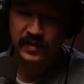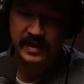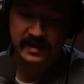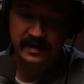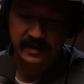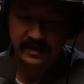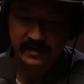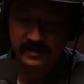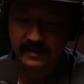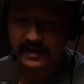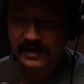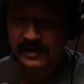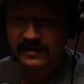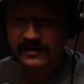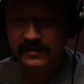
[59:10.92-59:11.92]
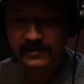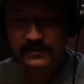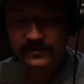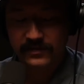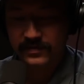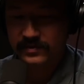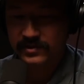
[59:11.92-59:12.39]
We get like.
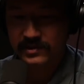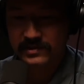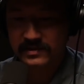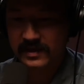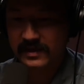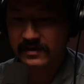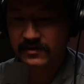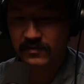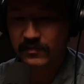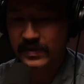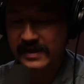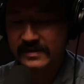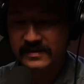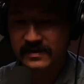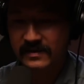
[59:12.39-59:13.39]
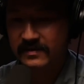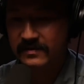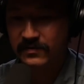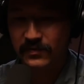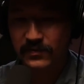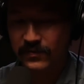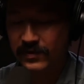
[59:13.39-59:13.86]
Just like your basic
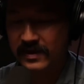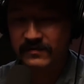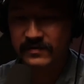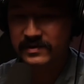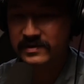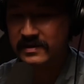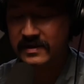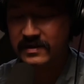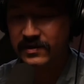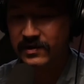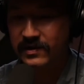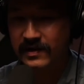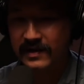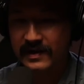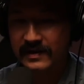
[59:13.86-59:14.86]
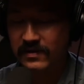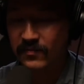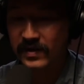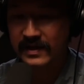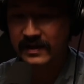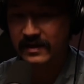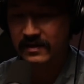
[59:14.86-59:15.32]
whatever sneaker, and then
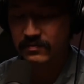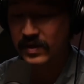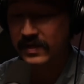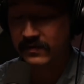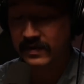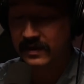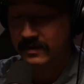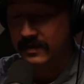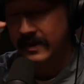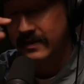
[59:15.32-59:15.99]
we get we even get